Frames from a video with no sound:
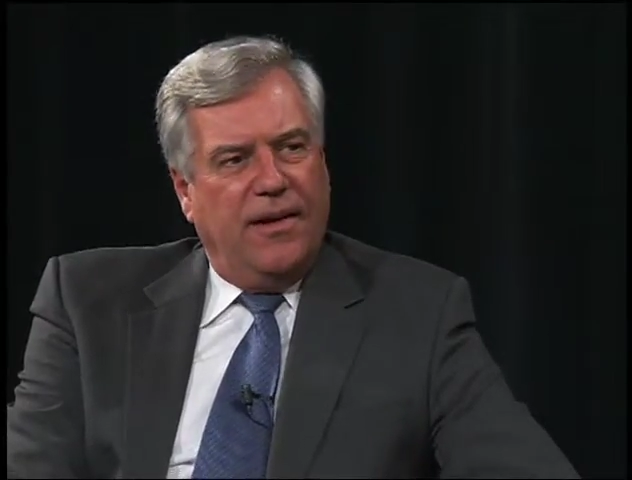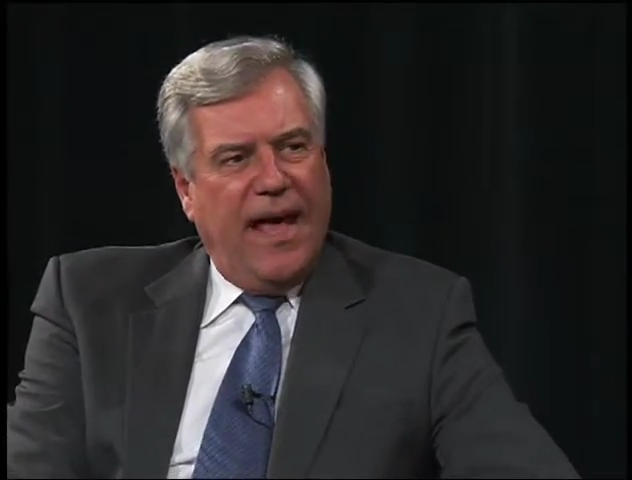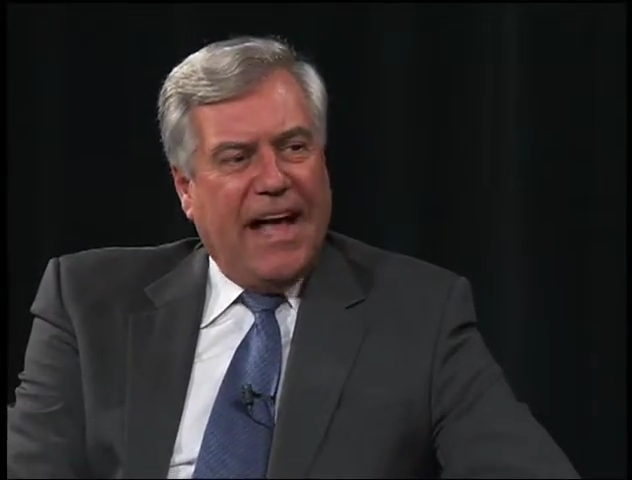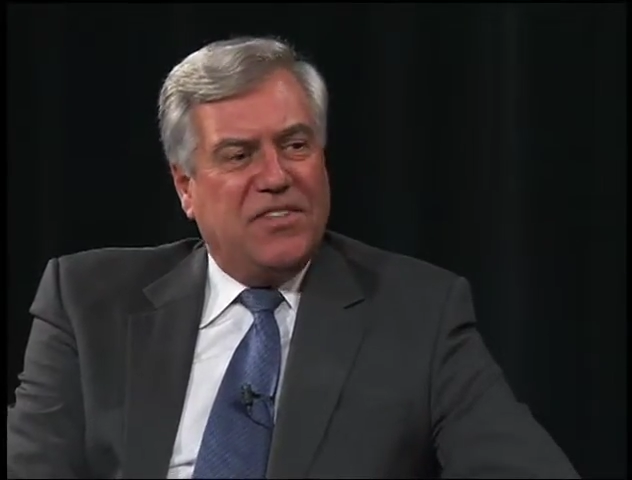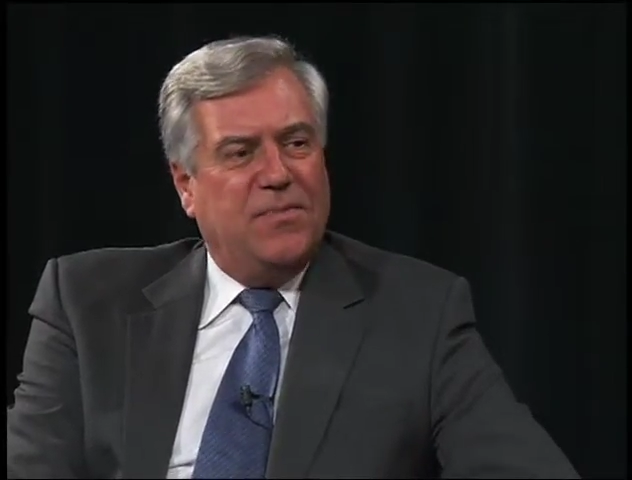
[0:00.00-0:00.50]

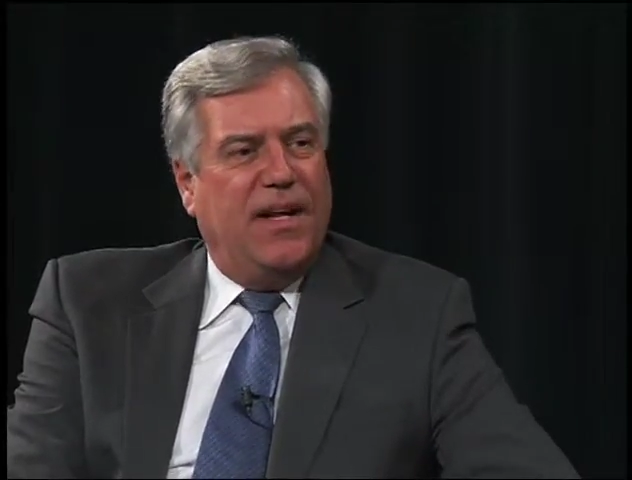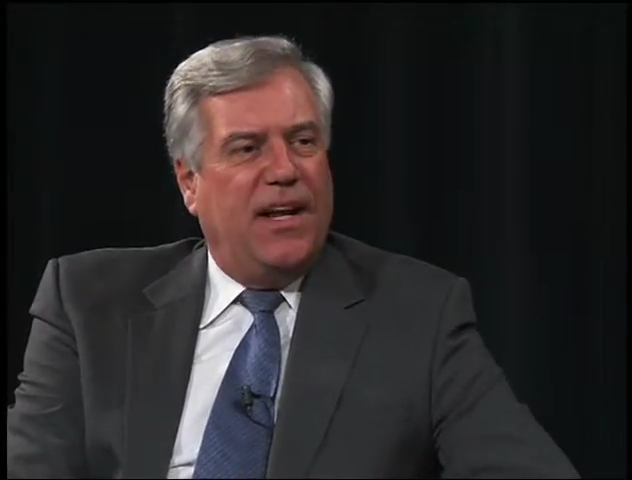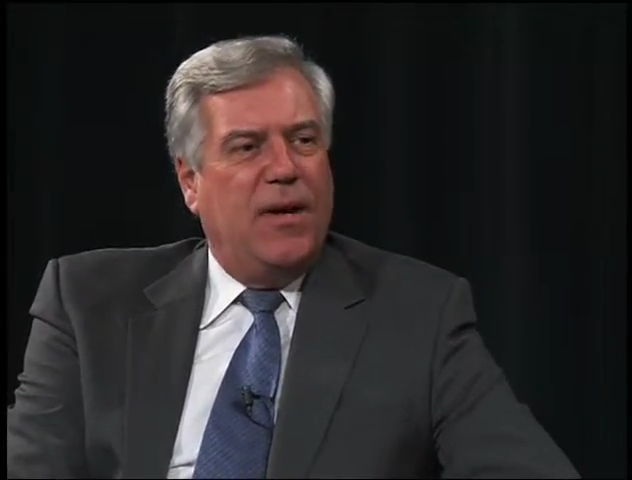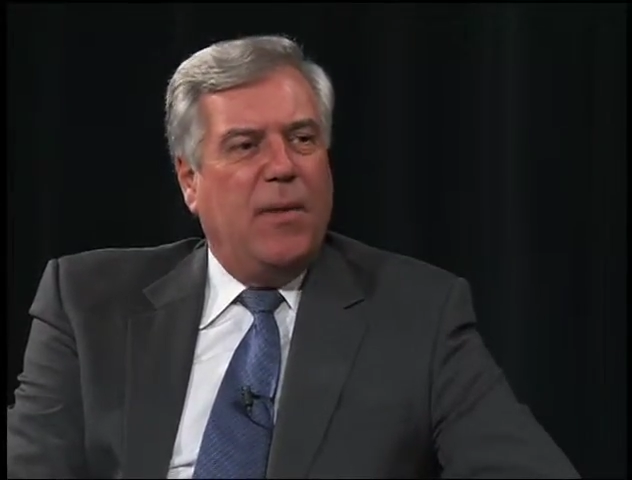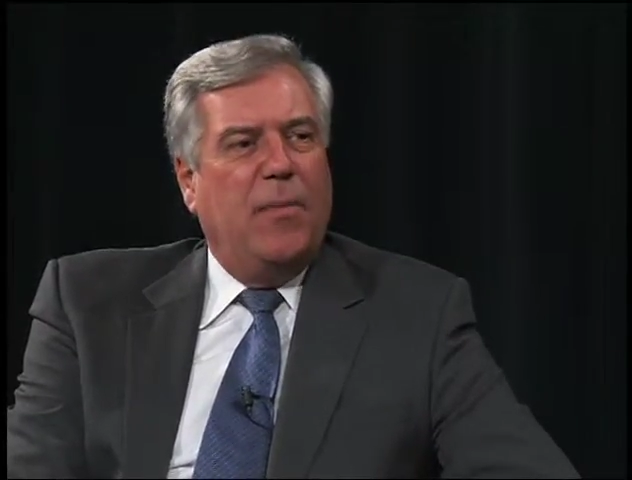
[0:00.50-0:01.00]
asked me
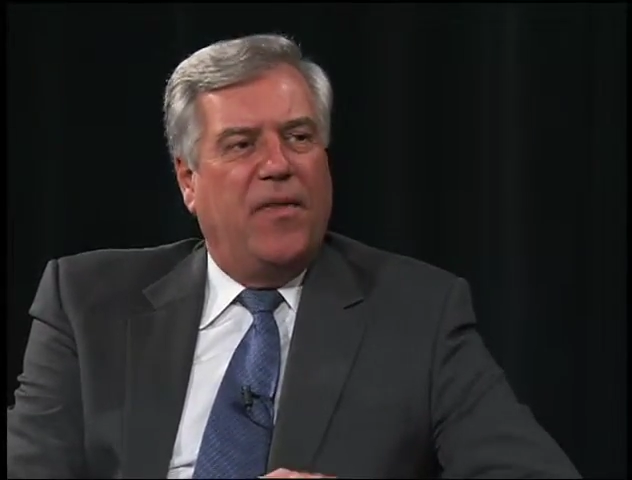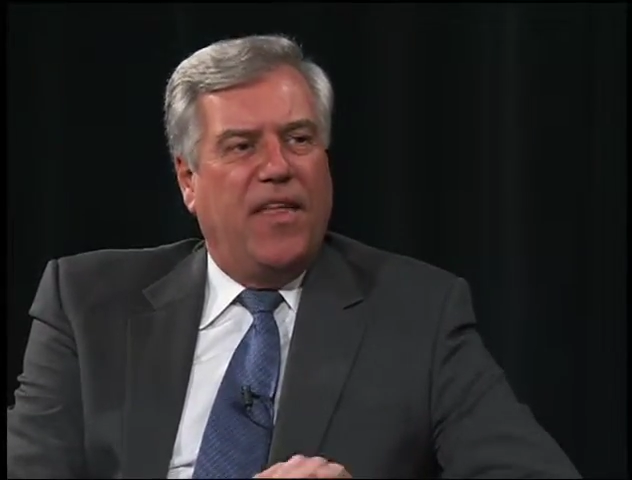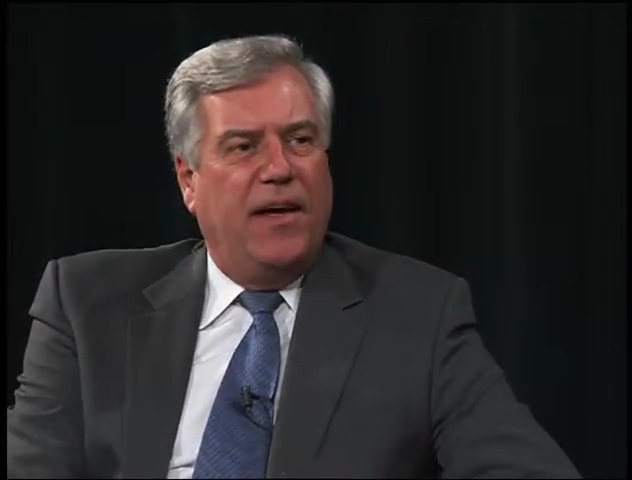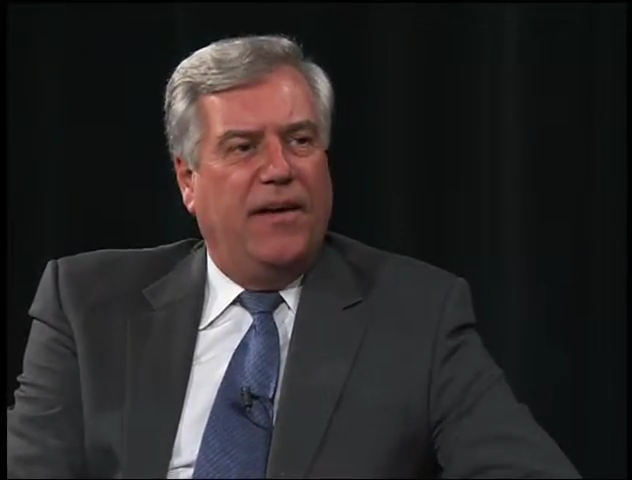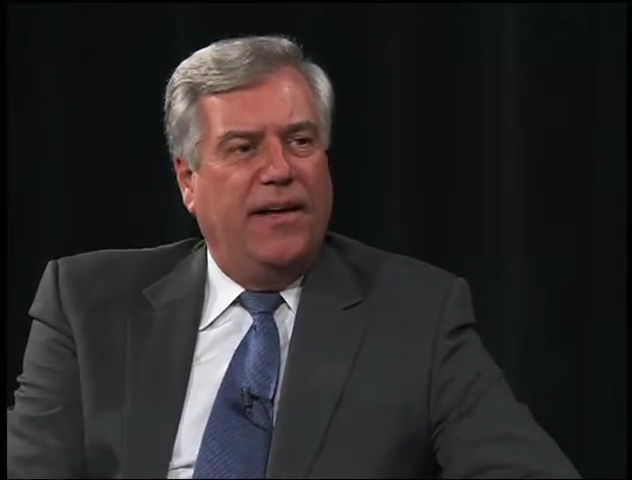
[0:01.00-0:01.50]
to come up with
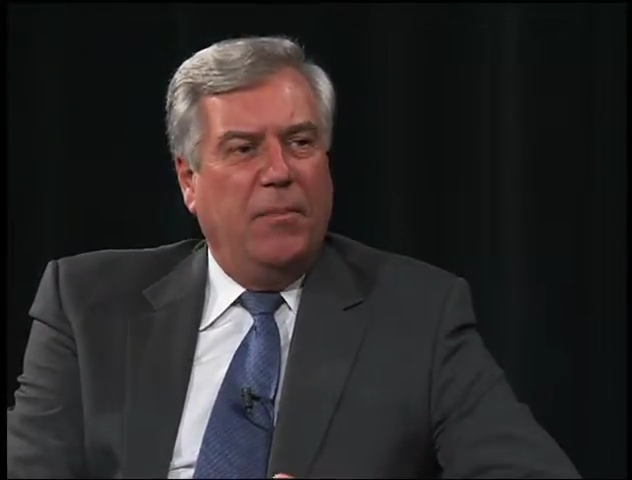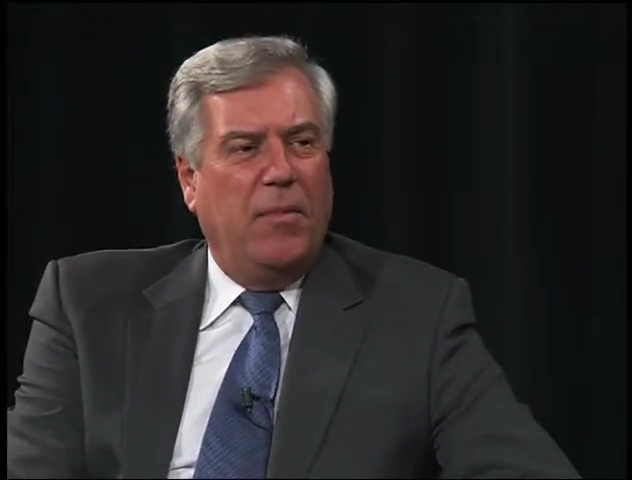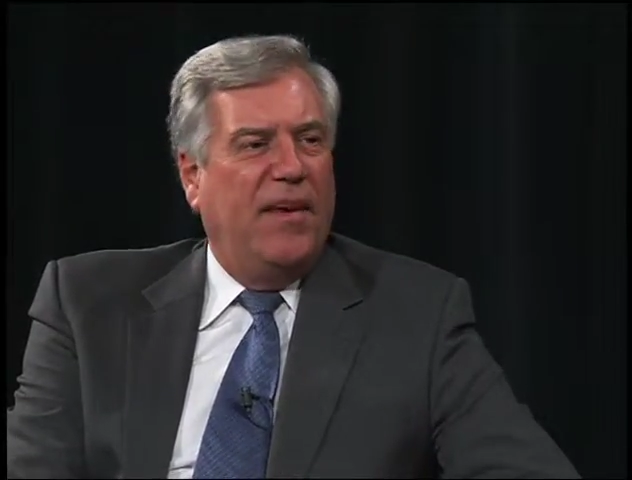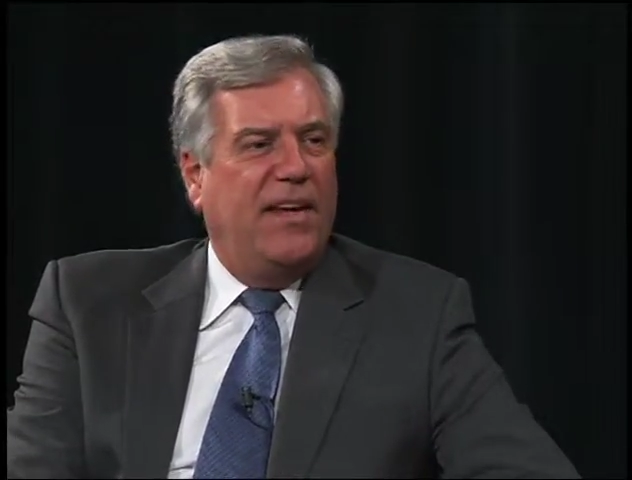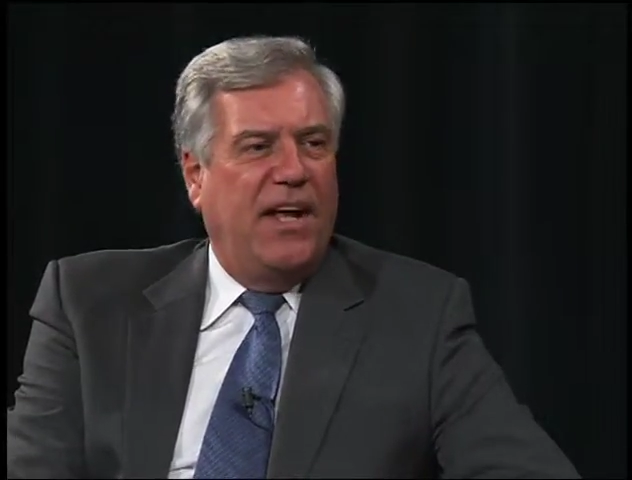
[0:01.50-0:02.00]
an
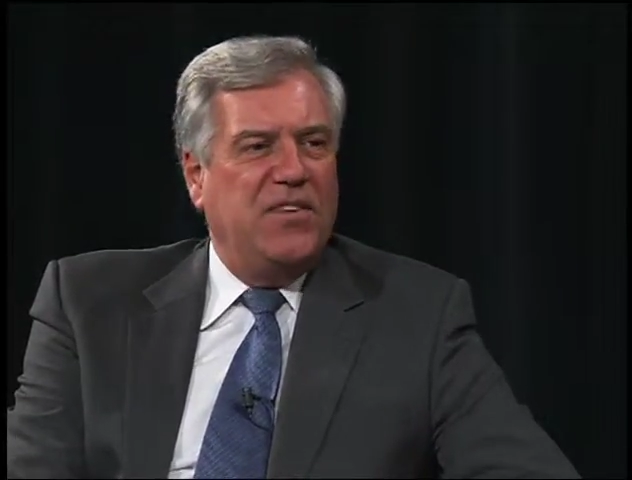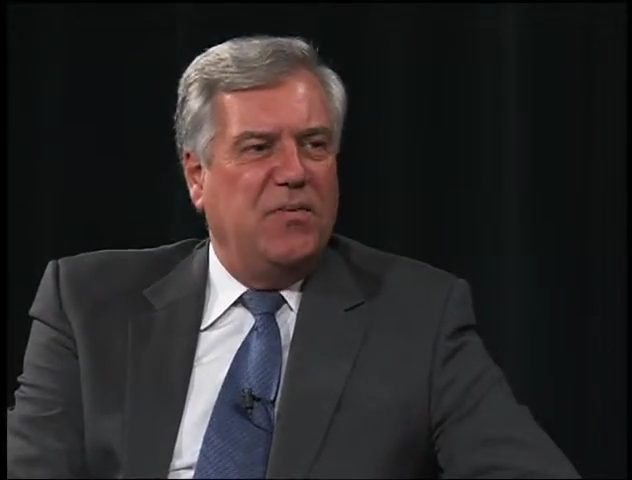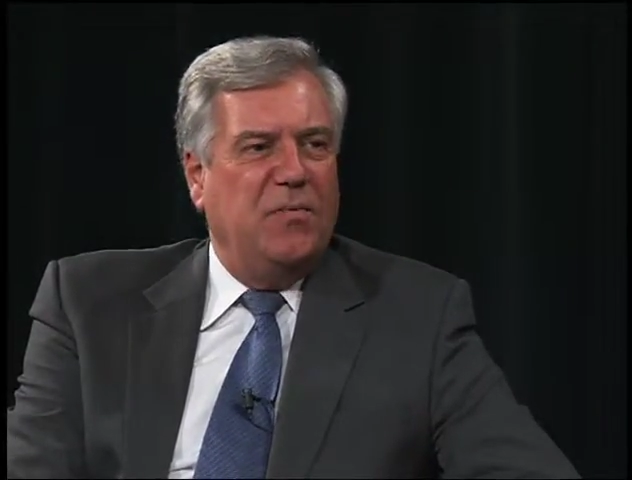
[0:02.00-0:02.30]
implementation